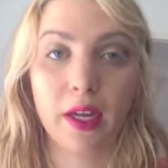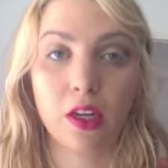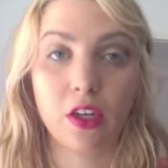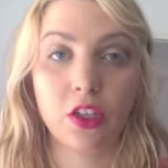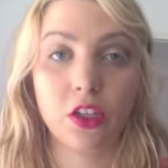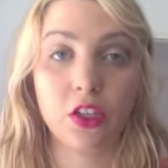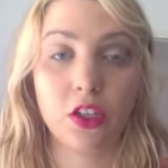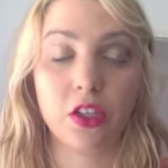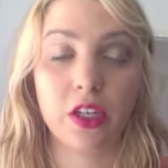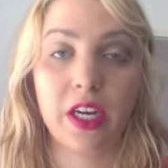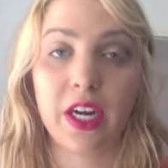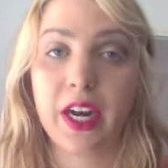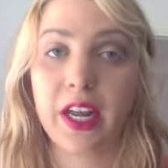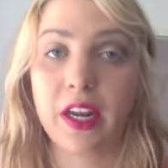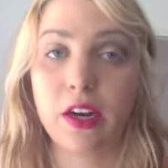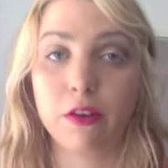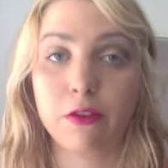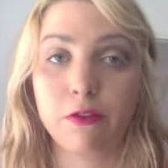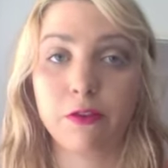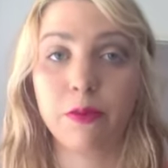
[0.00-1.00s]
because you're going to need
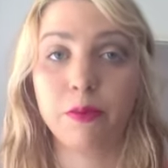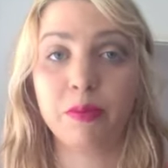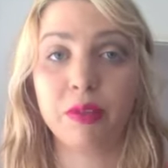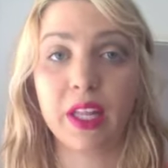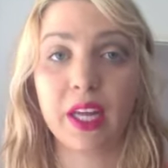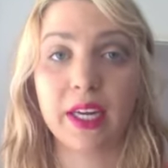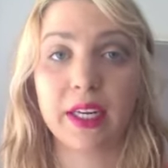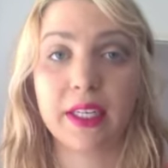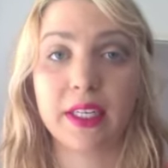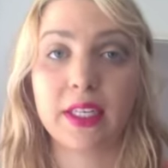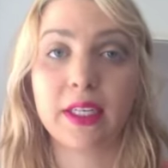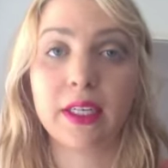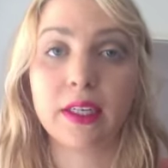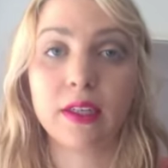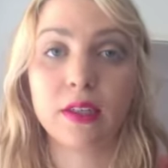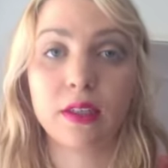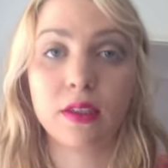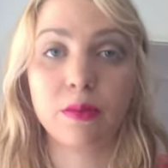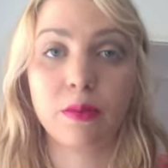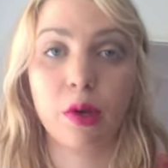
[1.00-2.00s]
it for blending
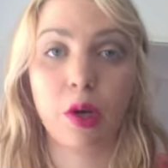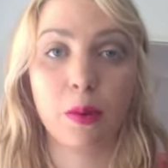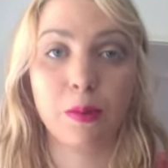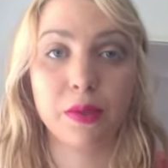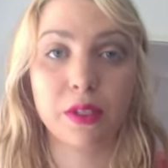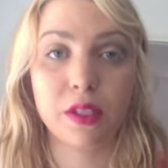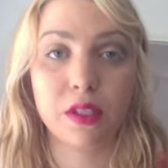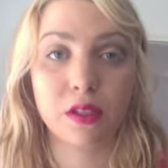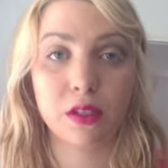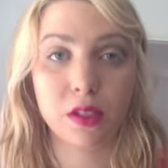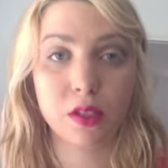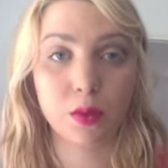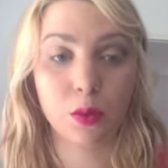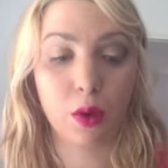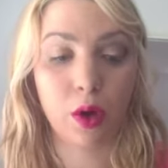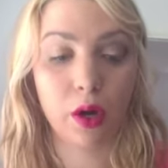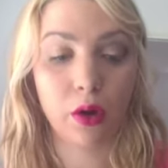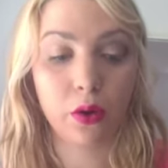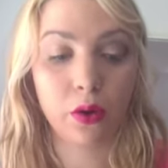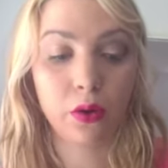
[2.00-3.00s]
purposes as
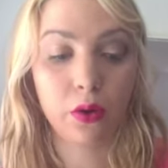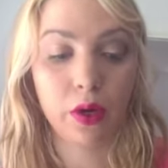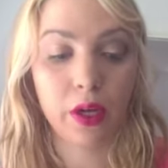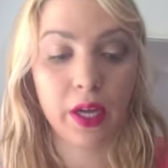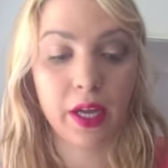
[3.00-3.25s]
well,